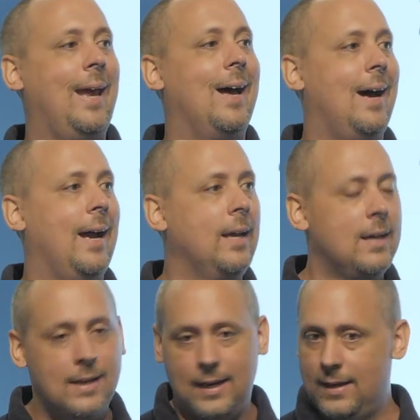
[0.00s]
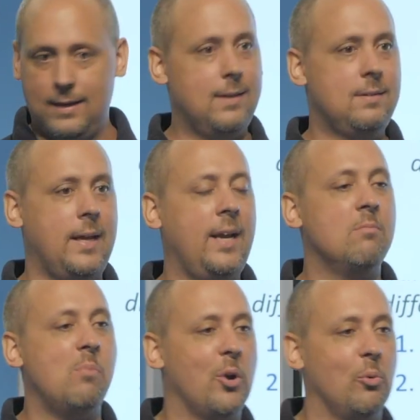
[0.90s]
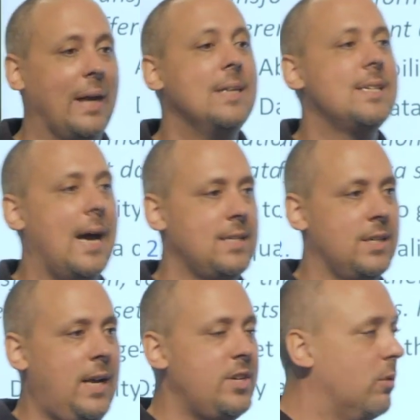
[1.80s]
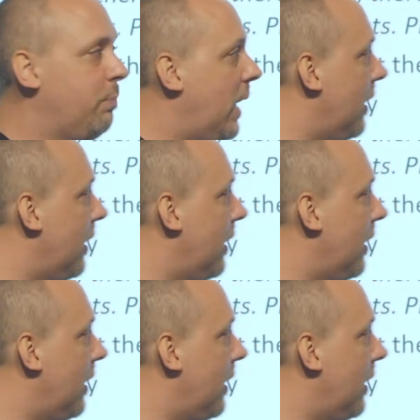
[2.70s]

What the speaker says: AI data model insights, etc.